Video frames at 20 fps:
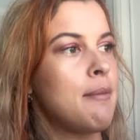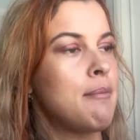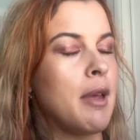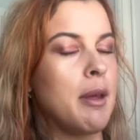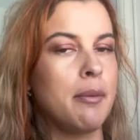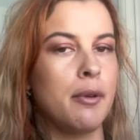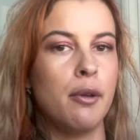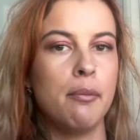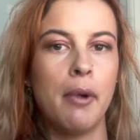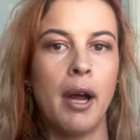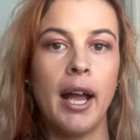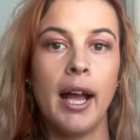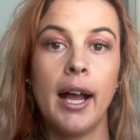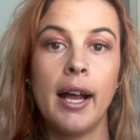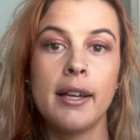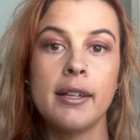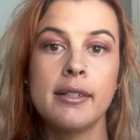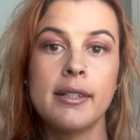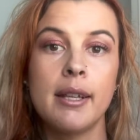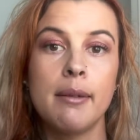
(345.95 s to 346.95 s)
Maybe you might
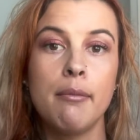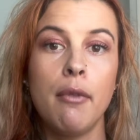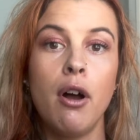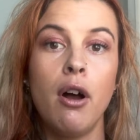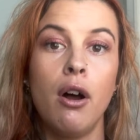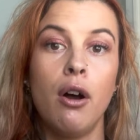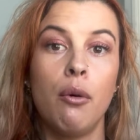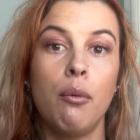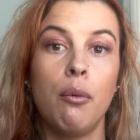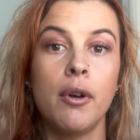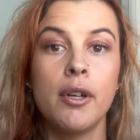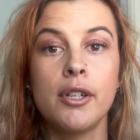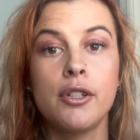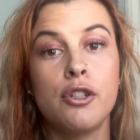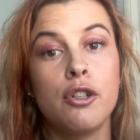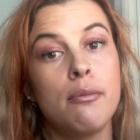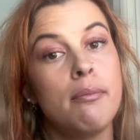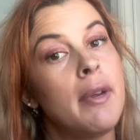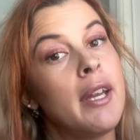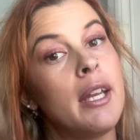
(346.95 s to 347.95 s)
ask them, oh, what
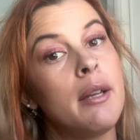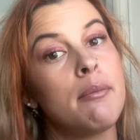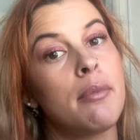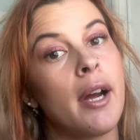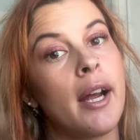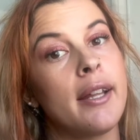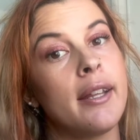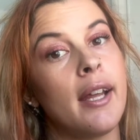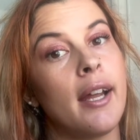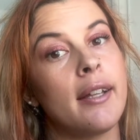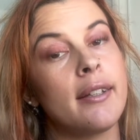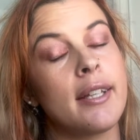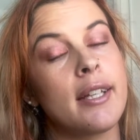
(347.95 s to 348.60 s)
did you mean by that?